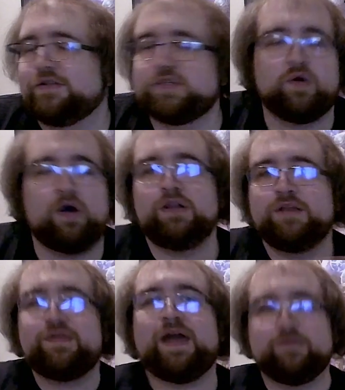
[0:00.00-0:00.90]
so all
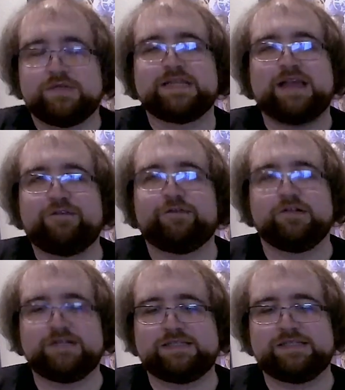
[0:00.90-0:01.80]
of that was in that
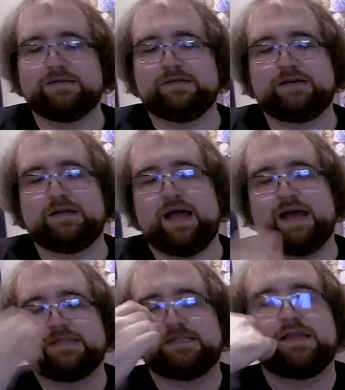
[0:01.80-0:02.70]
first
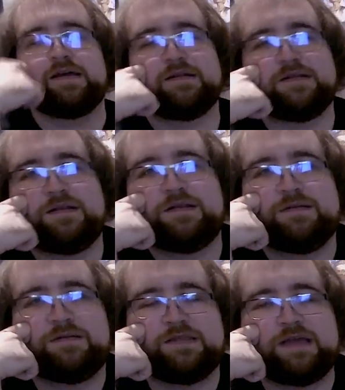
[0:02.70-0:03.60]
class that
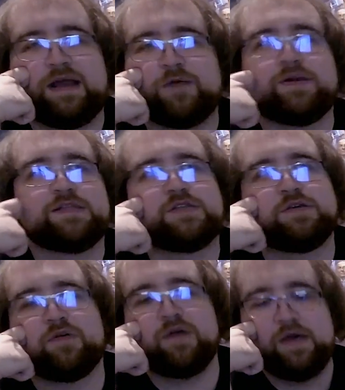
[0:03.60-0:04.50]
I went
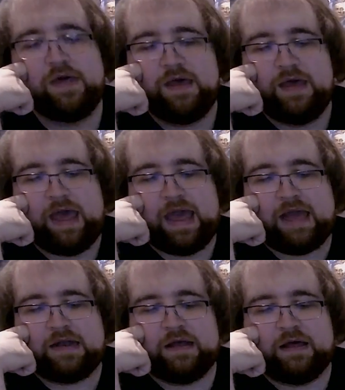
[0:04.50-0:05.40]
to.
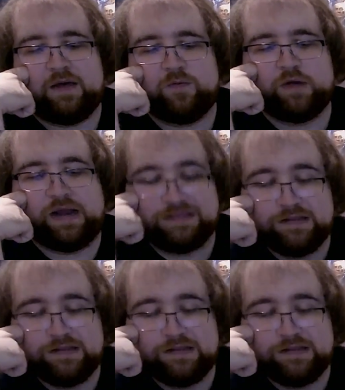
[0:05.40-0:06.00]
And what I